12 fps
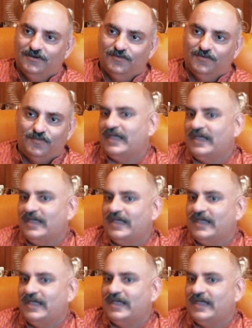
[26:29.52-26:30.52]

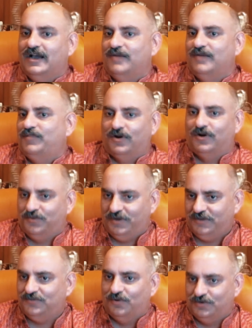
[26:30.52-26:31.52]
without taking up a lot of
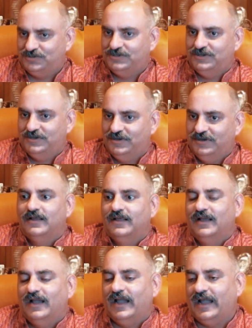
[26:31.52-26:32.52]
resource.
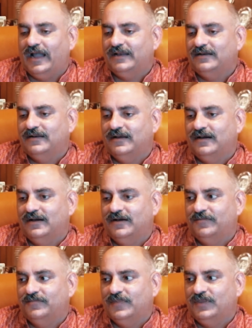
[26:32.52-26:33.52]
And
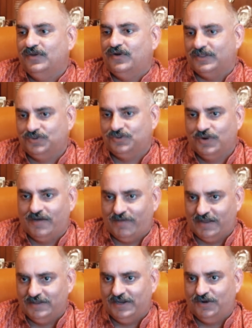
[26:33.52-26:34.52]
Atul
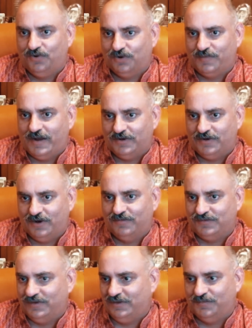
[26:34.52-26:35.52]
Gawande wrote about it.
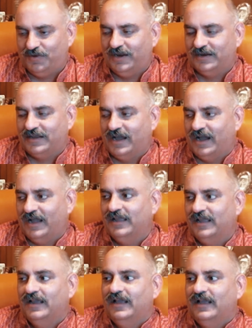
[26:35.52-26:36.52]
Obviously, he's a brilliant guy,
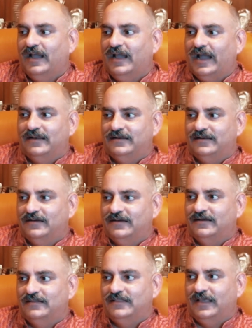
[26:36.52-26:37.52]
and
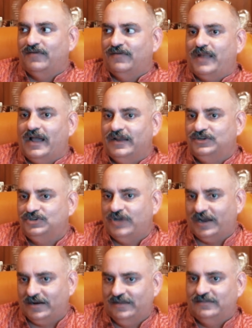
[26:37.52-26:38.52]
they've applied
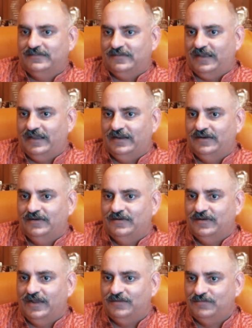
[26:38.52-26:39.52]
checklists
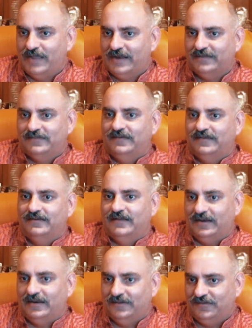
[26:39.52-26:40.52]
in medicine
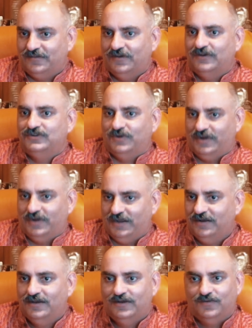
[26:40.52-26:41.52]
and in surgery
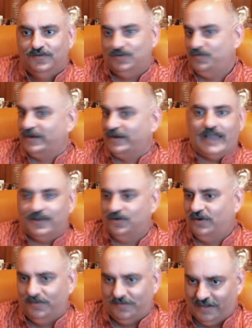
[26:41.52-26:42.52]
with spectacular
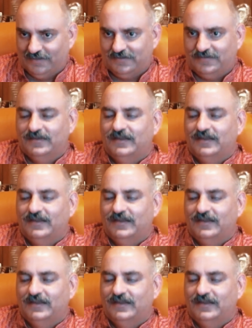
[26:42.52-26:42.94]
results.